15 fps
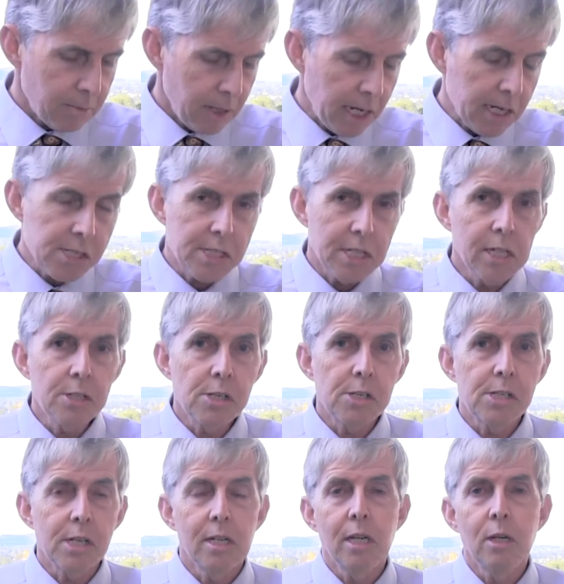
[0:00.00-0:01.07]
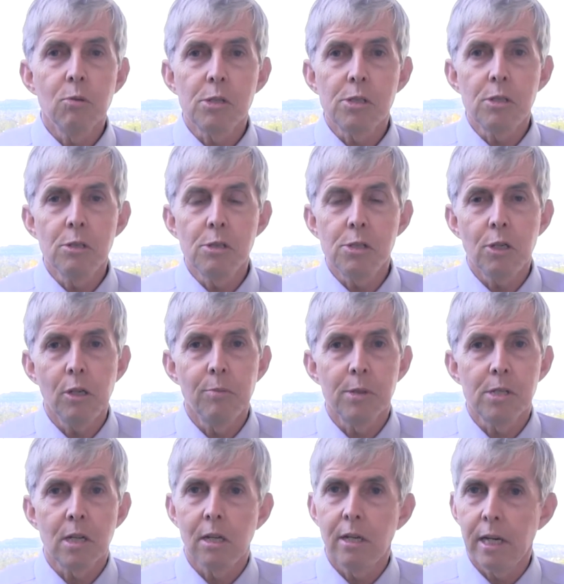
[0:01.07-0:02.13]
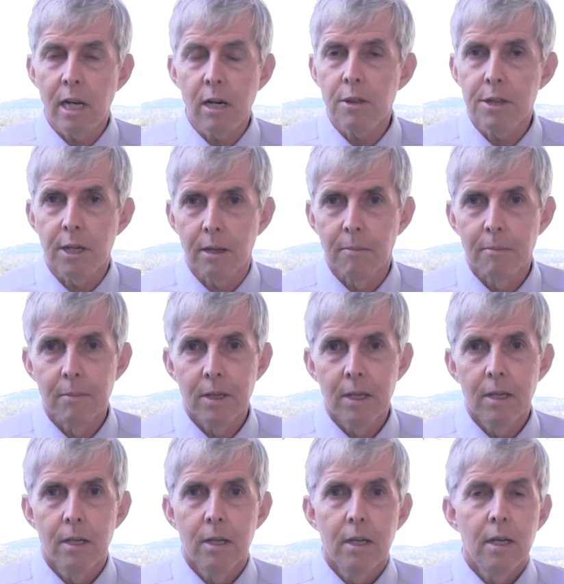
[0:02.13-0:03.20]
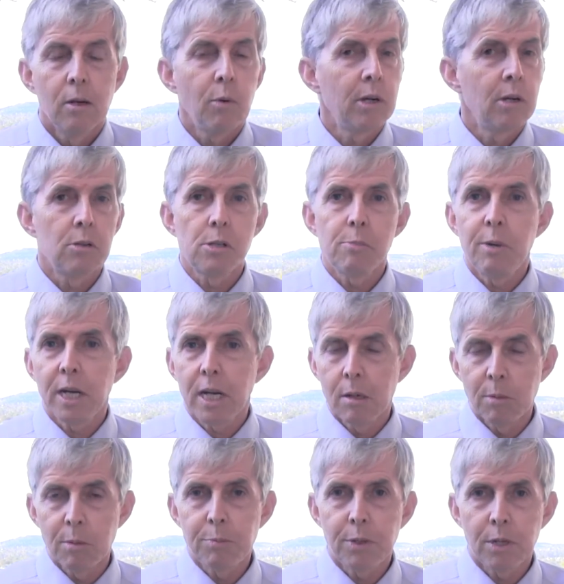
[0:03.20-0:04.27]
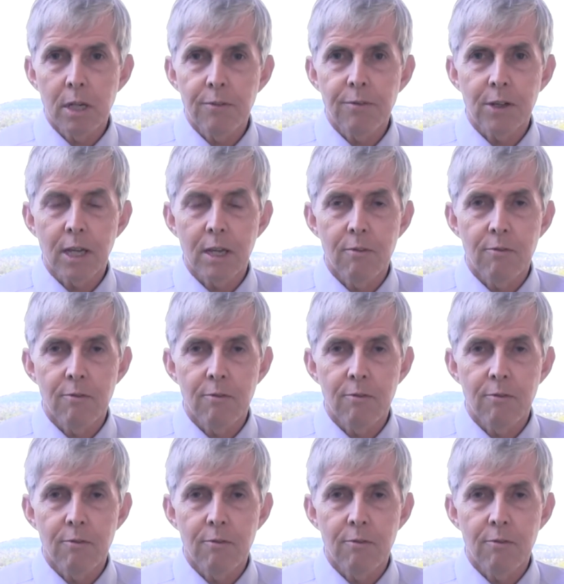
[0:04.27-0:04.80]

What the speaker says: his teacher said he was too stupid to learn anything. Went on to become a prolific